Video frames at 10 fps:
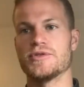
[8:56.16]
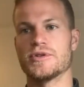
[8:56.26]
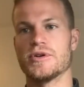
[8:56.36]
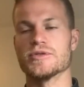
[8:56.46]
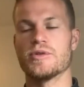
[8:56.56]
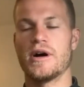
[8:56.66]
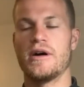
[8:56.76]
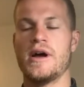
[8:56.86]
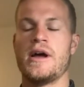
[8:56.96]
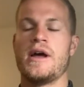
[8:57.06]
goals. Well,
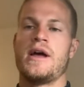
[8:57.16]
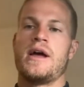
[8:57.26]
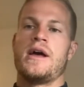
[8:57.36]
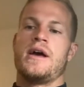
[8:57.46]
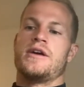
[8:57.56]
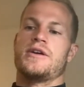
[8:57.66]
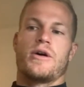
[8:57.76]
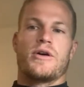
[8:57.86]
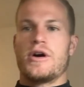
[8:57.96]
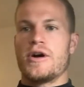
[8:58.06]

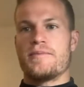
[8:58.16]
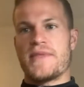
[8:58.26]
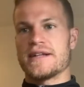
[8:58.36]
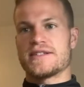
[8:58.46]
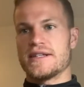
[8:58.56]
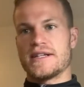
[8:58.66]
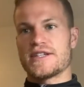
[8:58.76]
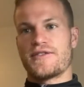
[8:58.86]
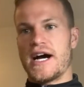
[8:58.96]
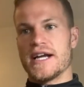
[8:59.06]
that's
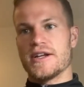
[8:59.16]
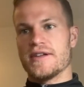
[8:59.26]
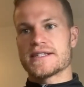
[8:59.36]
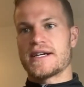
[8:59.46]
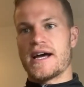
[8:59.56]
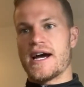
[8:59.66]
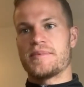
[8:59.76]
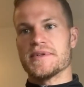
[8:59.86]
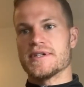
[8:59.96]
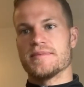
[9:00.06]
fine. That's going to
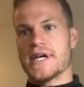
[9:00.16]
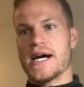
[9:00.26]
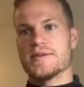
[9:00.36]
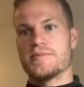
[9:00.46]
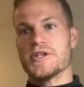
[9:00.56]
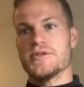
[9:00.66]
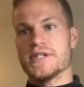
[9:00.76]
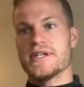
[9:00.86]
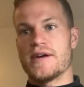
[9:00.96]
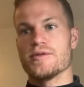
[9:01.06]
happen sometimes. But you
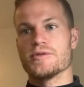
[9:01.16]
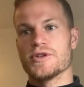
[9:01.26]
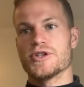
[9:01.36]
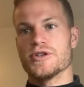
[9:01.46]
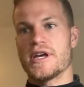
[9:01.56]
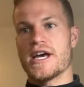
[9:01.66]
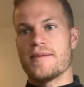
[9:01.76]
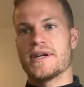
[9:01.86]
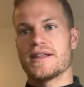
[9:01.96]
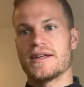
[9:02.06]
did have a really good
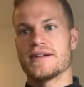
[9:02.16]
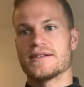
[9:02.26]
game, and I think it's